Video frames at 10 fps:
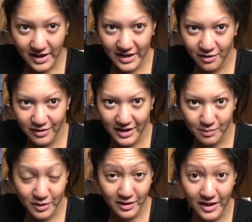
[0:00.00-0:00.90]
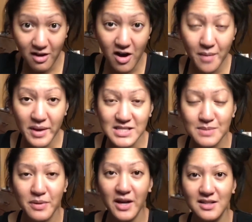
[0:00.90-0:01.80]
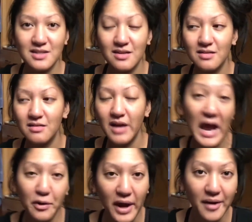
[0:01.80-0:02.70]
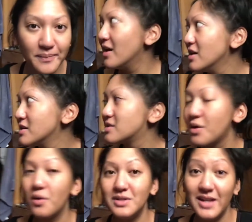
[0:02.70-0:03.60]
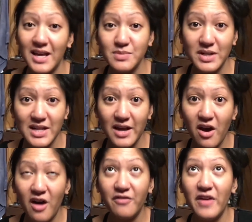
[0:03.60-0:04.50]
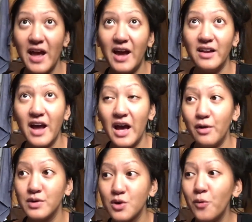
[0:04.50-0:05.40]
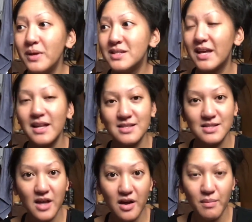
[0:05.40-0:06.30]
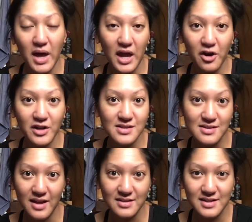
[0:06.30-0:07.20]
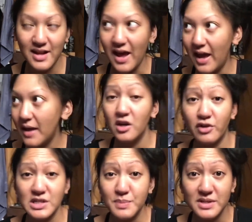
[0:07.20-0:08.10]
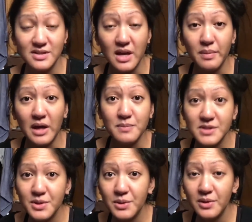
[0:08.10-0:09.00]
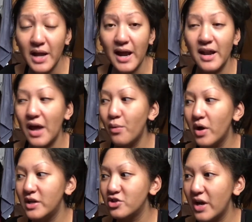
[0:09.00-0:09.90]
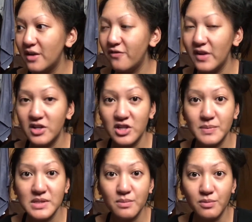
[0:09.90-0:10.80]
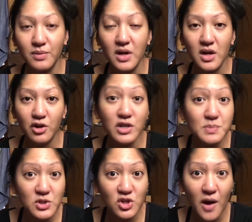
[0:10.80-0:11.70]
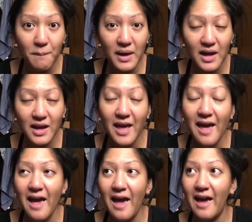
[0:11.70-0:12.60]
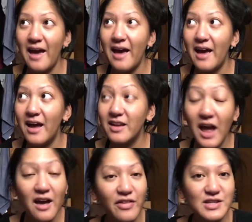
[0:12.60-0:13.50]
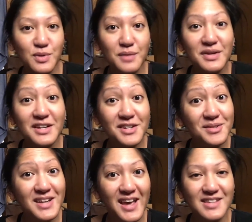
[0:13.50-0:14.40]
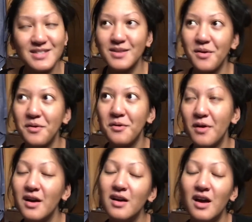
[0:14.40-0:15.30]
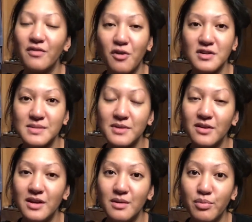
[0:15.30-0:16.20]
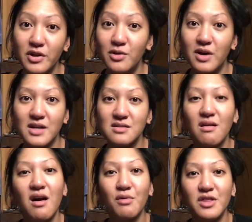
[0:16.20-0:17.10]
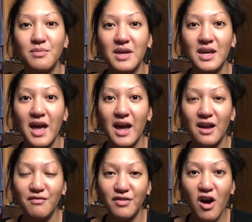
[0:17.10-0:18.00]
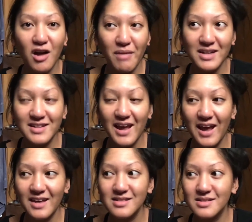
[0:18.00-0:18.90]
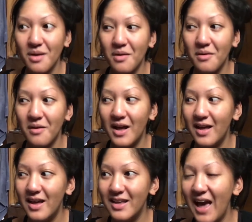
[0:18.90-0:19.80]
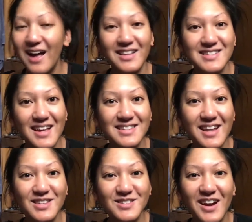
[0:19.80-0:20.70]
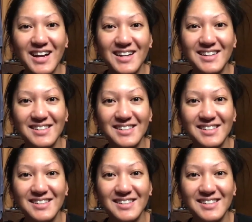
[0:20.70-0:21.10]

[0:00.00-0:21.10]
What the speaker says: I know that I'm looking like a hot mess, but I don't care. So today's my day off, and I was hoping to get some errands done today. Christmas is coming up soon, and I want to try to finish up some Christmas shopping, and yeah, that's what I'm gonna do today. So of course I'm gonna bring you guys along with me and vlog my day. So yeah, let's get today started.